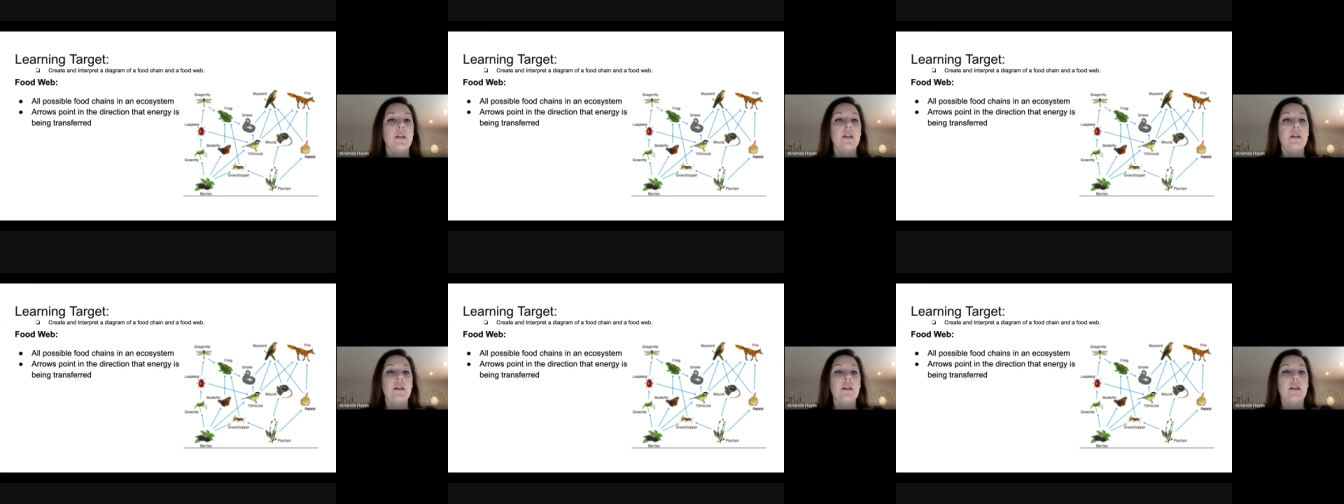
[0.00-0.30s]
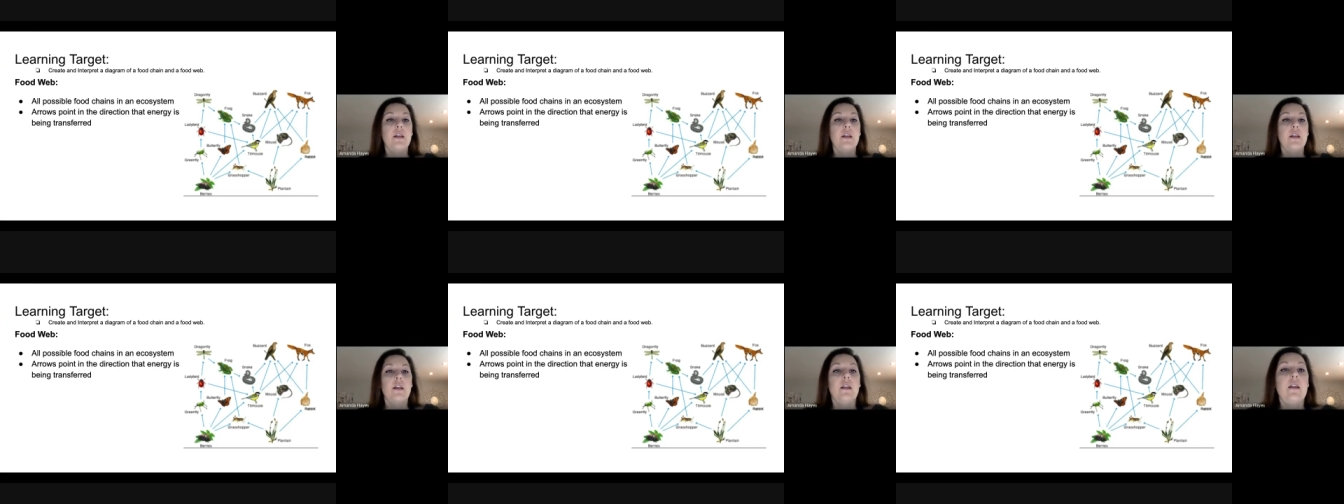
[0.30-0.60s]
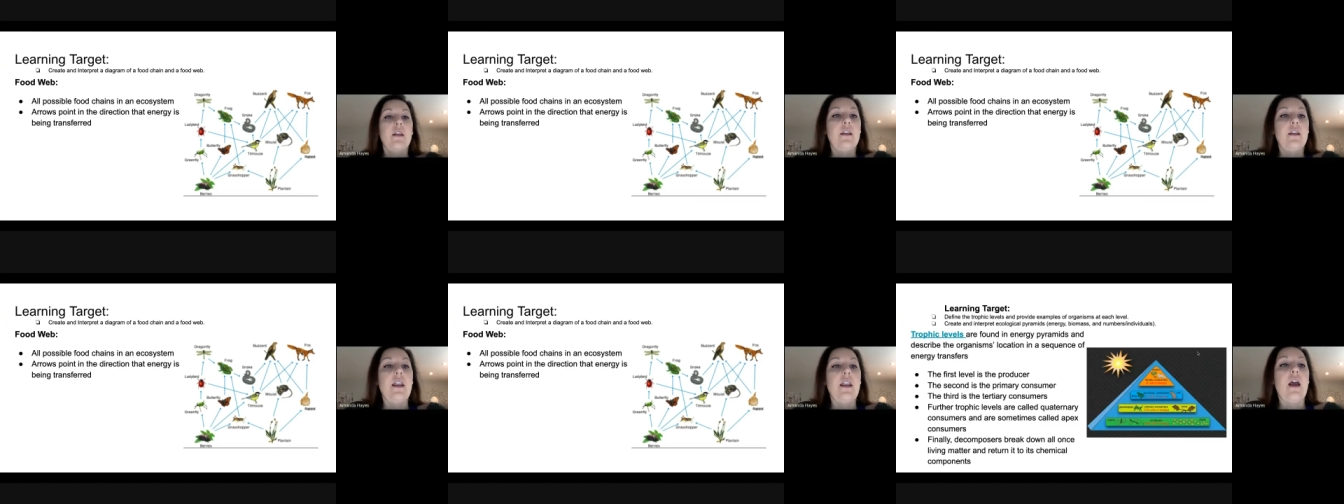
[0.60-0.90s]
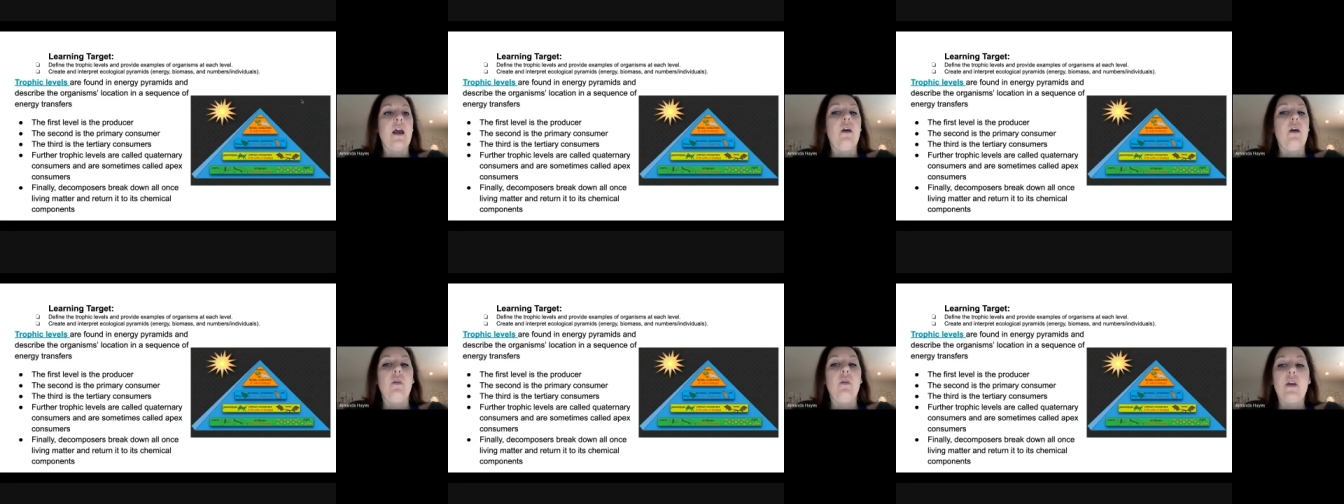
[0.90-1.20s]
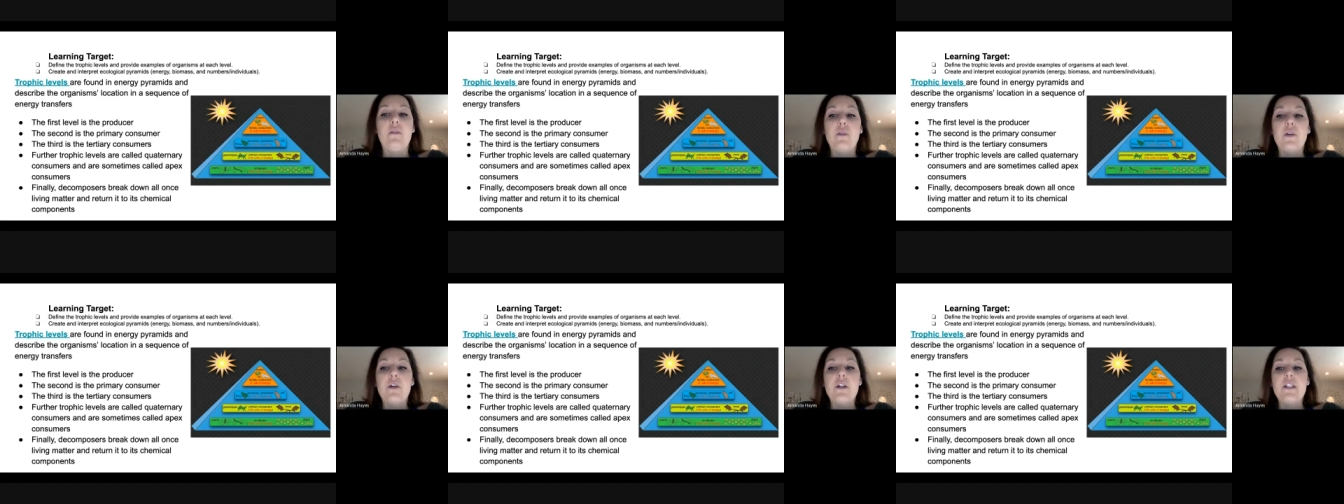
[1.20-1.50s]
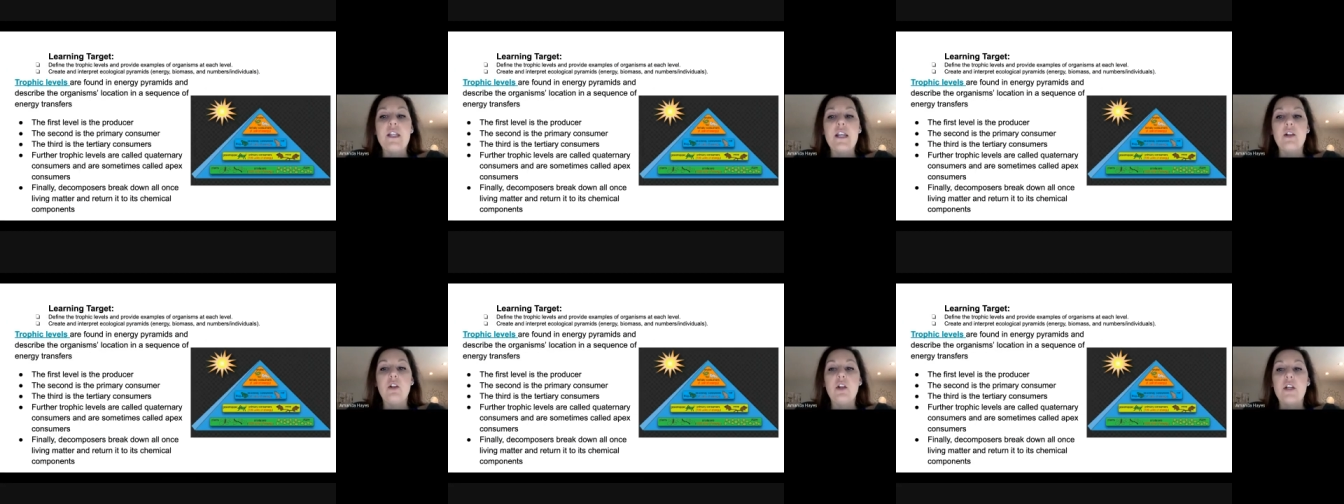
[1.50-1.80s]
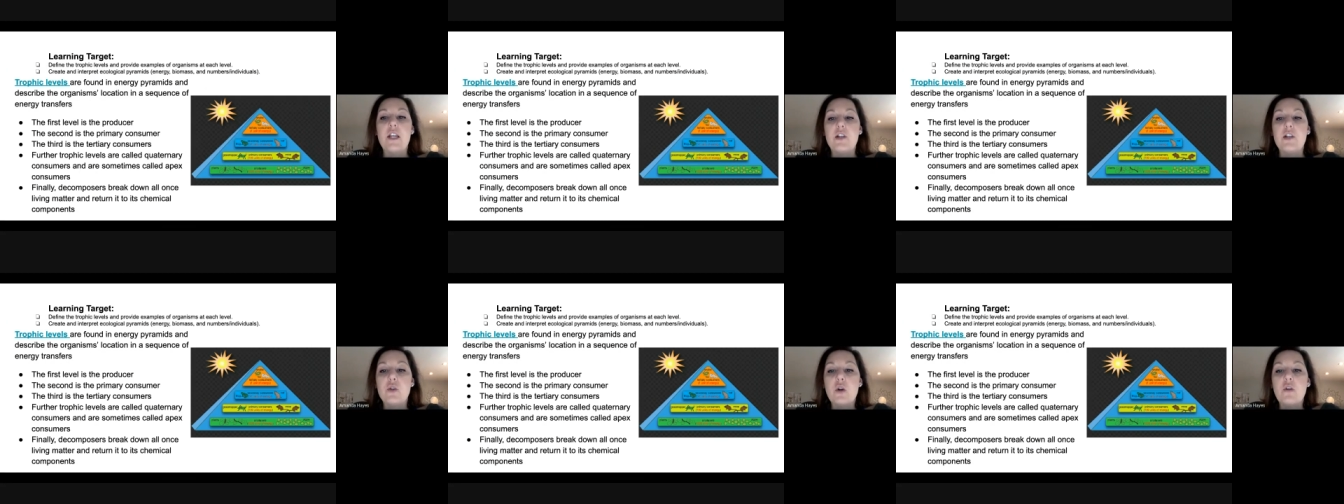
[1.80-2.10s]
Now, if we were to take a look at
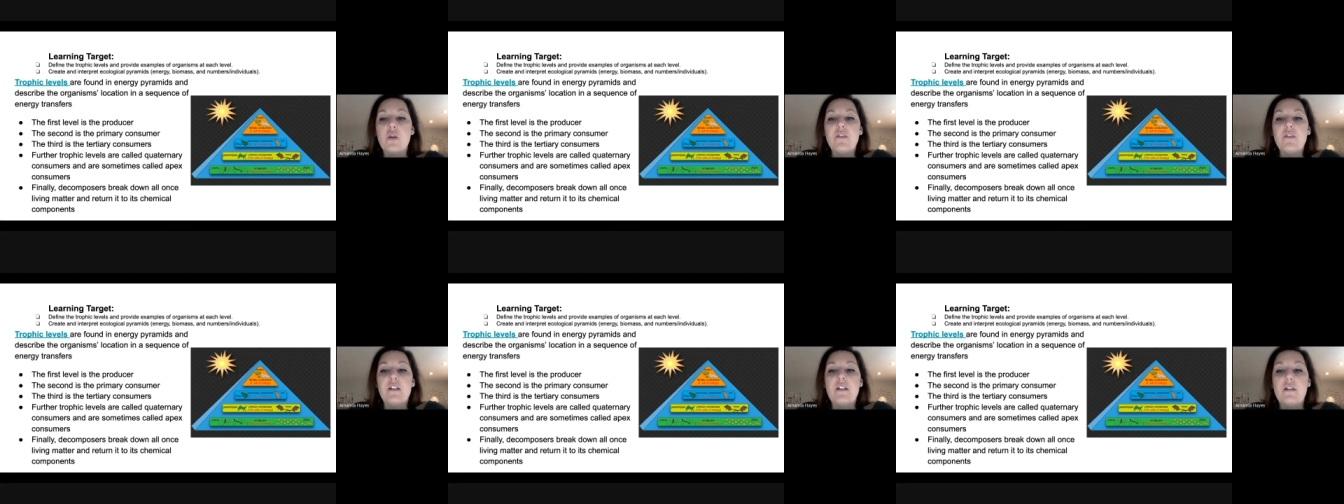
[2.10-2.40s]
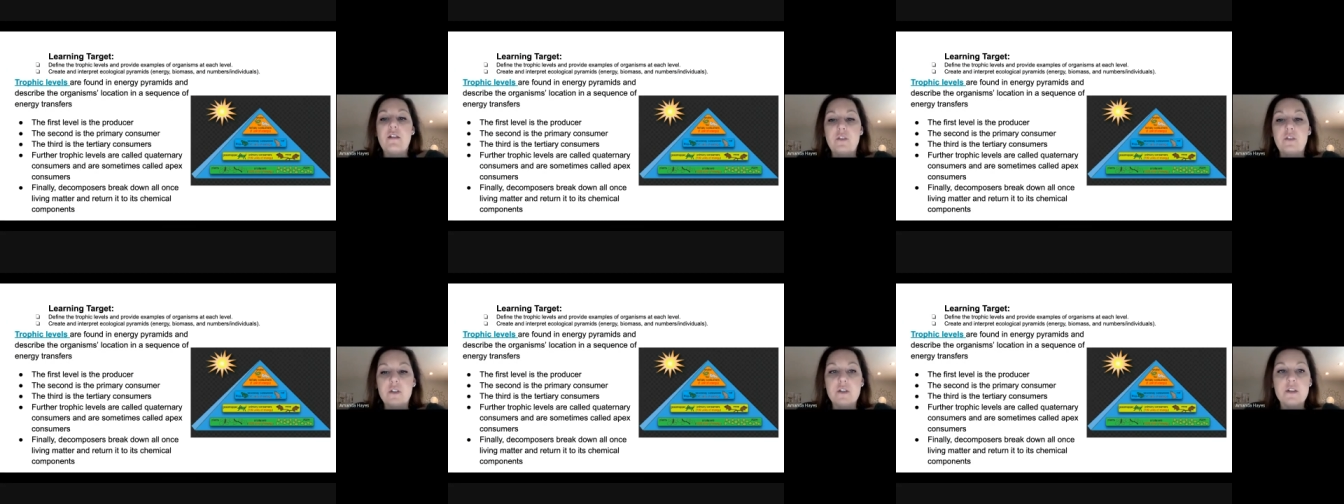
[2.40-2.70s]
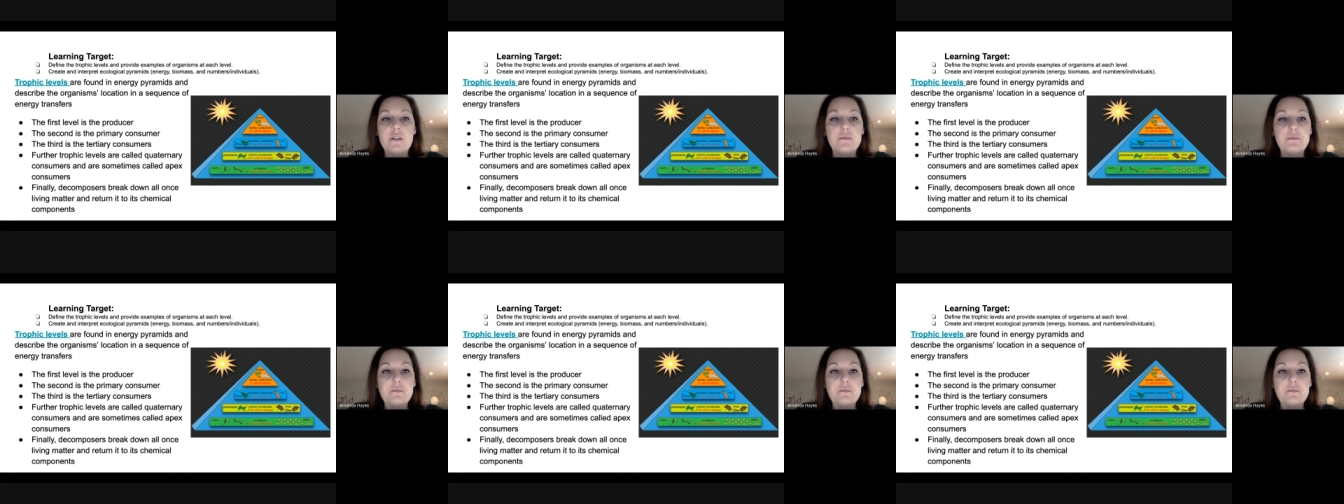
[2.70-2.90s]
trophic levels,